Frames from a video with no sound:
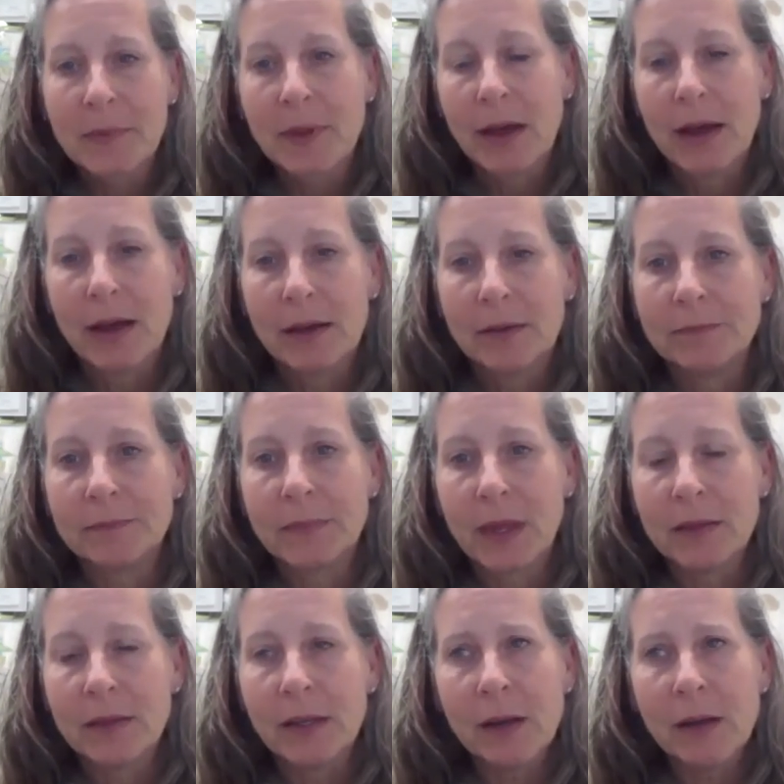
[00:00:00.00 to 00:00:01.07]
And
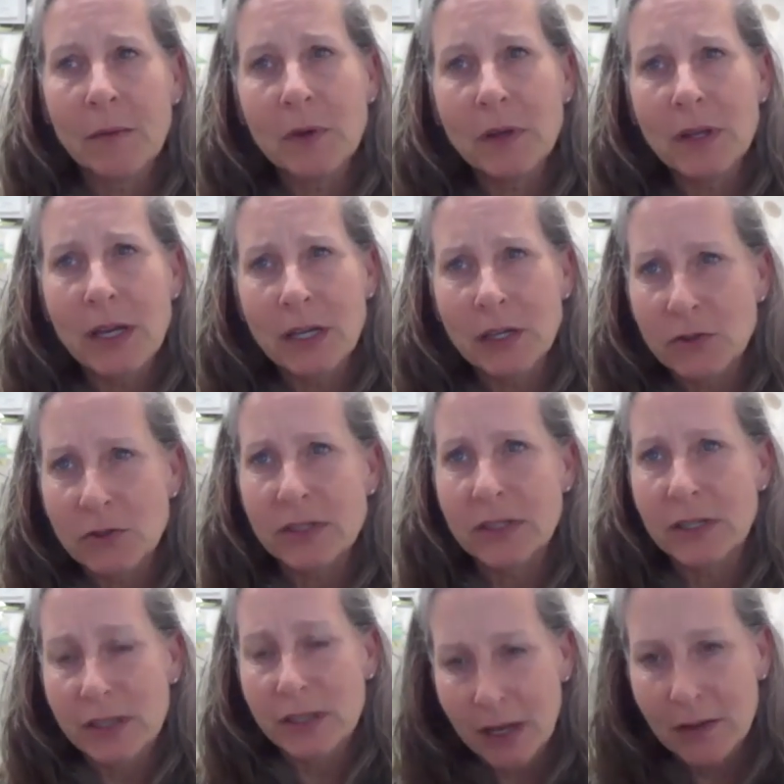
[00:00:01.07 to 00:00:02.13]
then I'm really
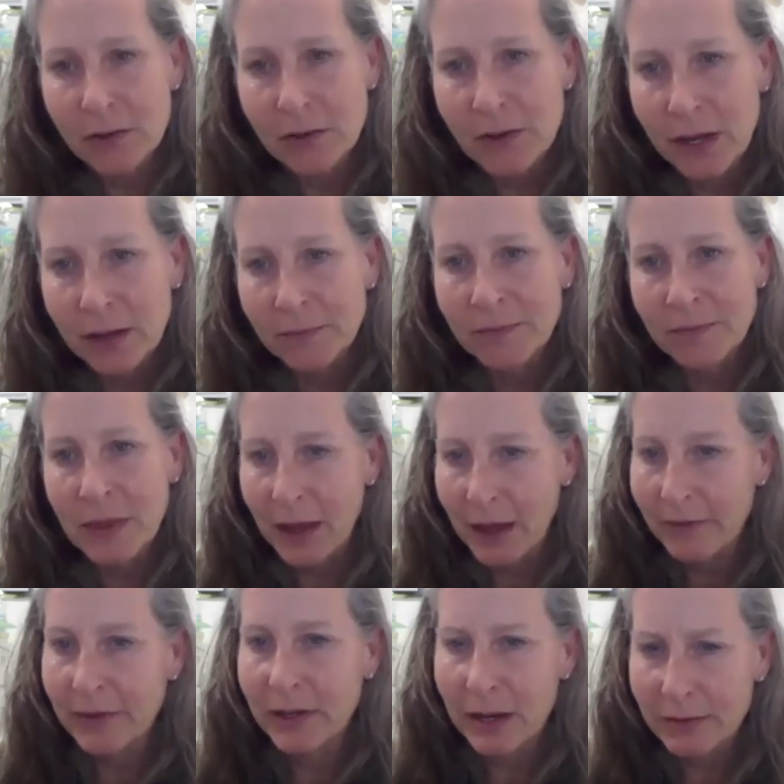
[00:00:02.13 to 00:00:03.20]
interested, the other thing, I
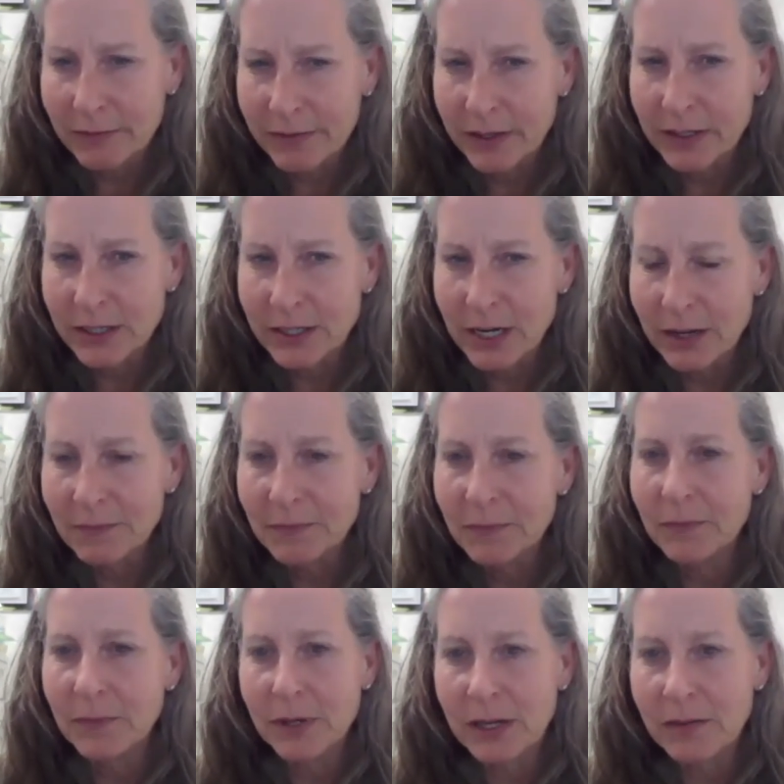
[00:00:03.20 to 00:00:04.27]
haven't got it funded yet,
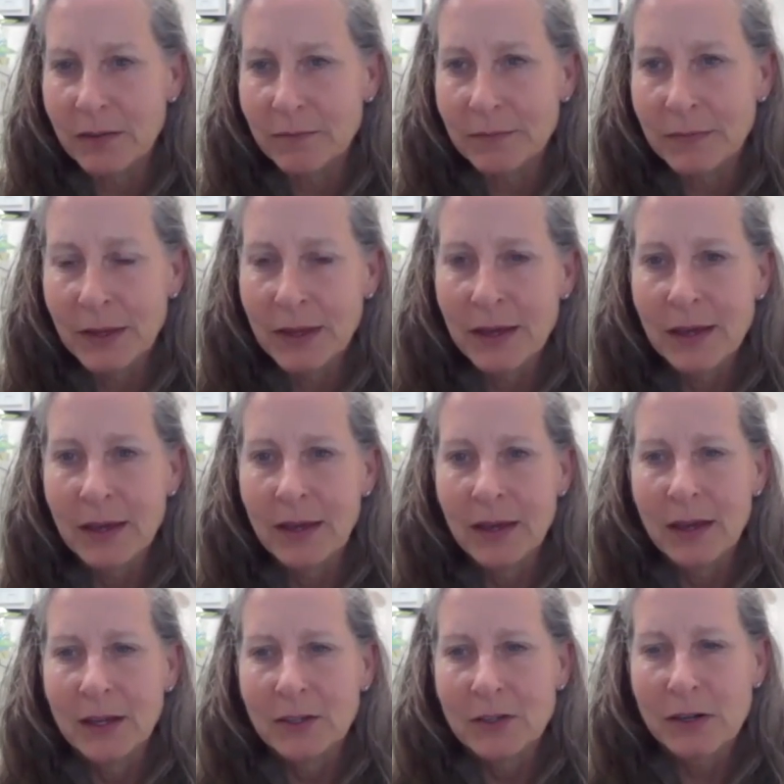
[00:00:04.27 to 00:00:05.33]

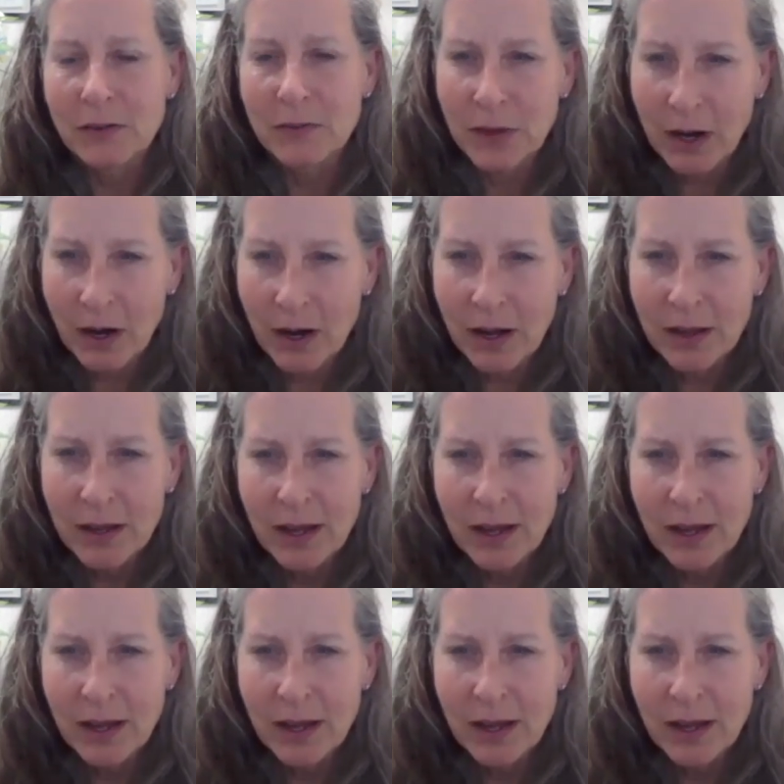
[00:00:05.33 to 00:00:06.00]
trying to figure out,